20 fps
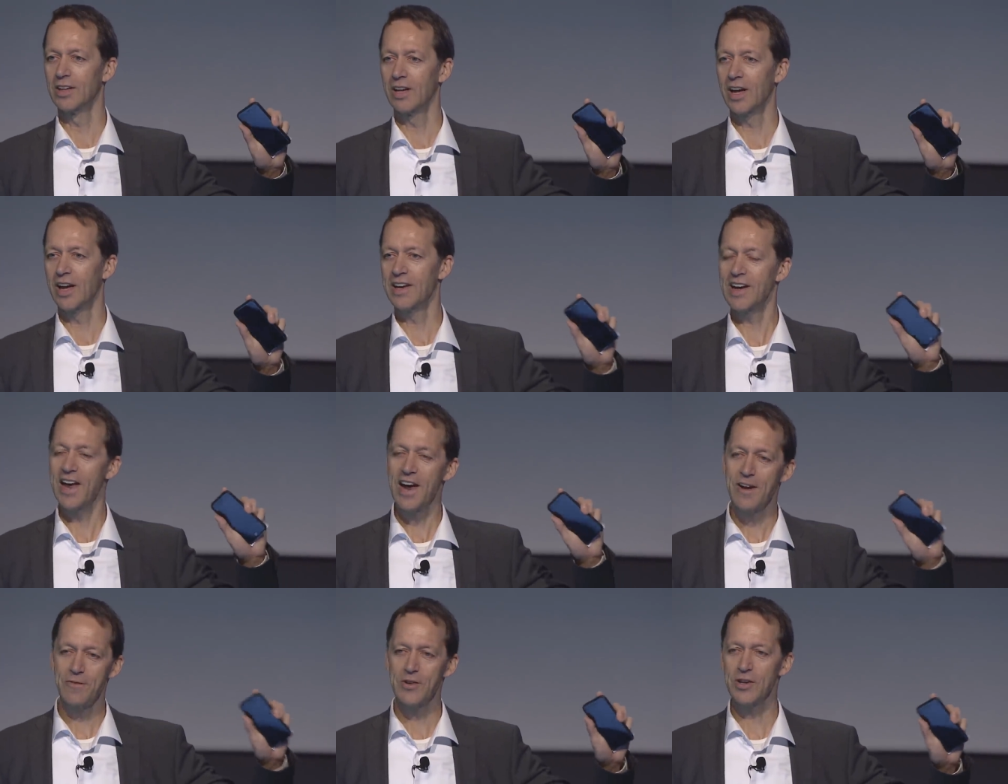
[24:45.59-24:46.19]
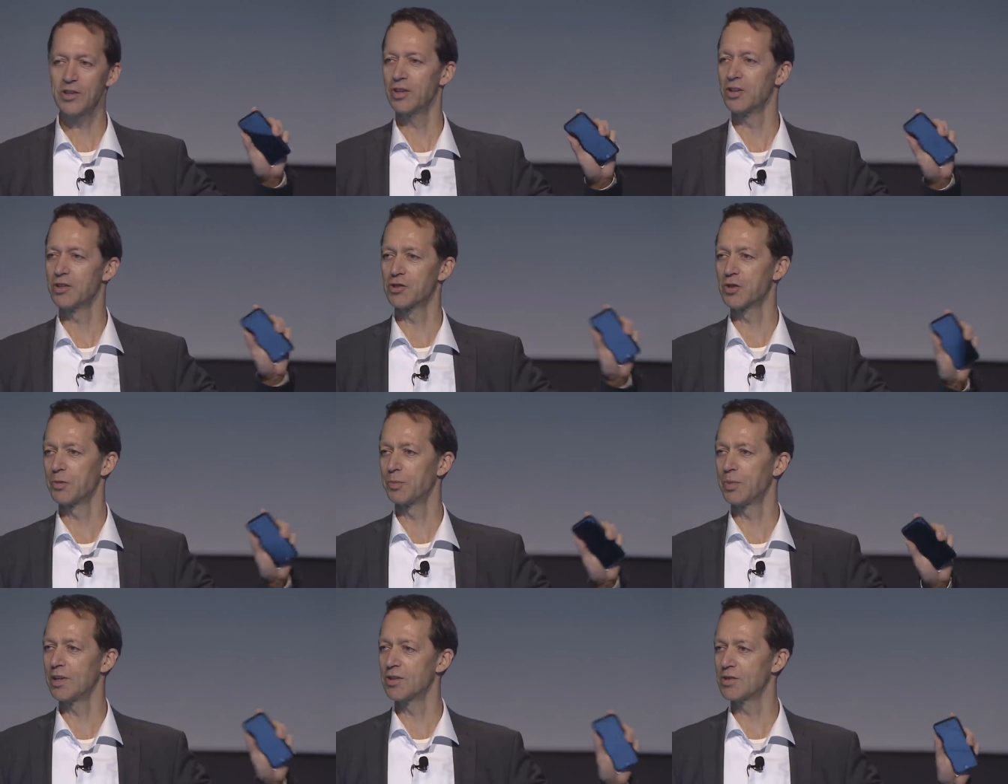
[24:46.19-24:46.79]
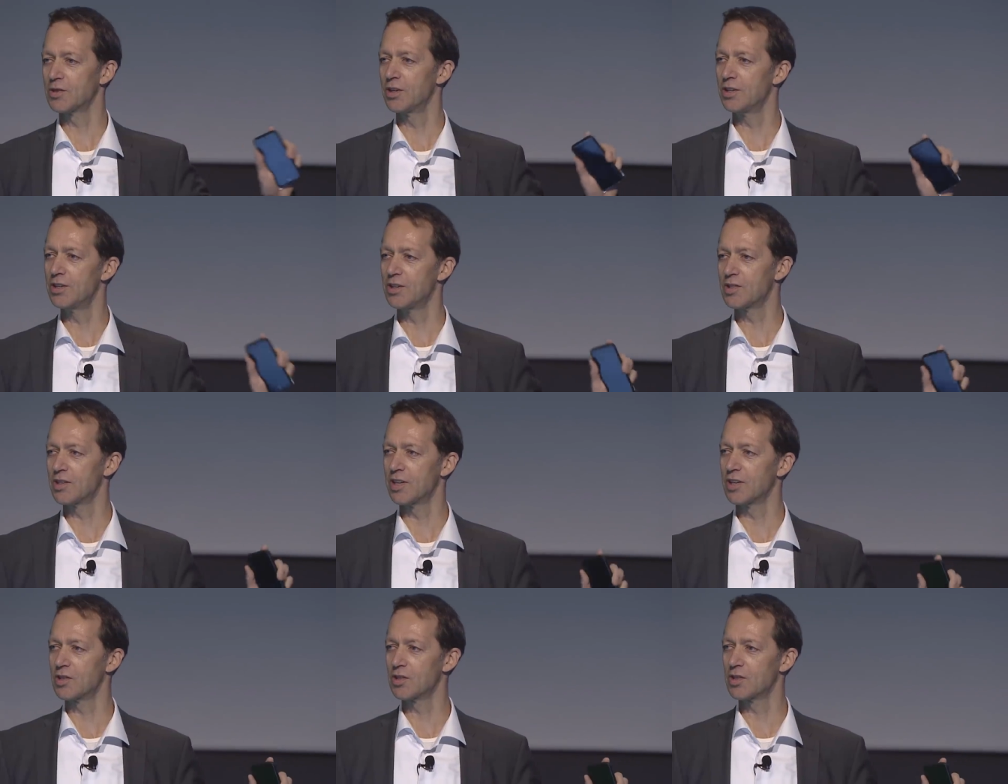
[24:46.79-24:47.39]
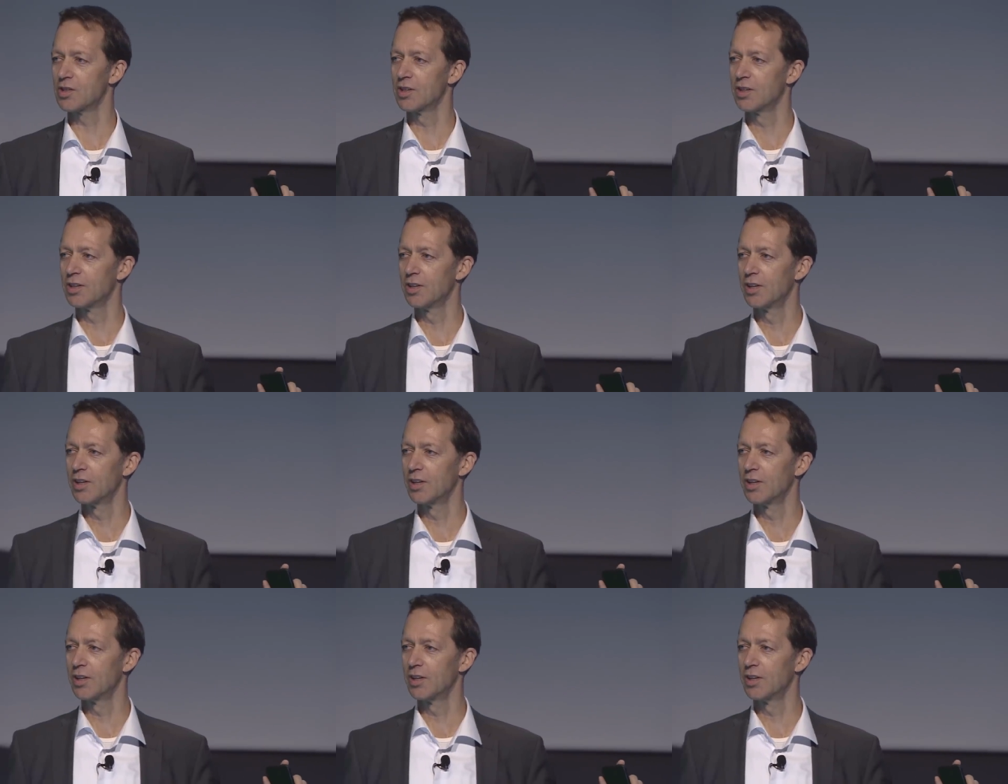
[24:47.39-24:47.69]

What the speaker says: and everything should be as good as this.